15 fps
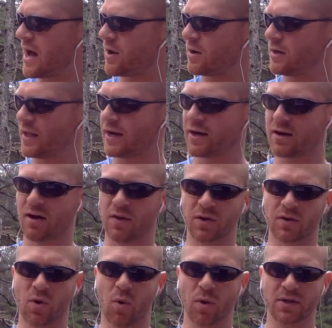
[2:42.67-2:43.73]
outer layer called the
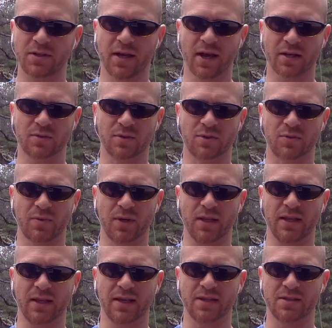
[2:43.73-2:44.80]
cortex, which
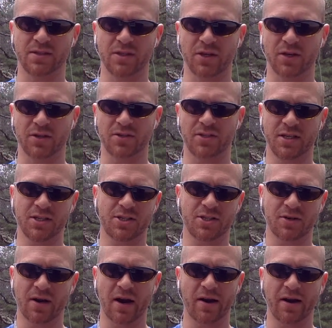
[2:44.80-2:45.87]
really is your
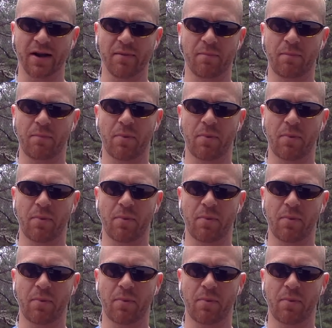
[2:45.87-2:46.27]
sensory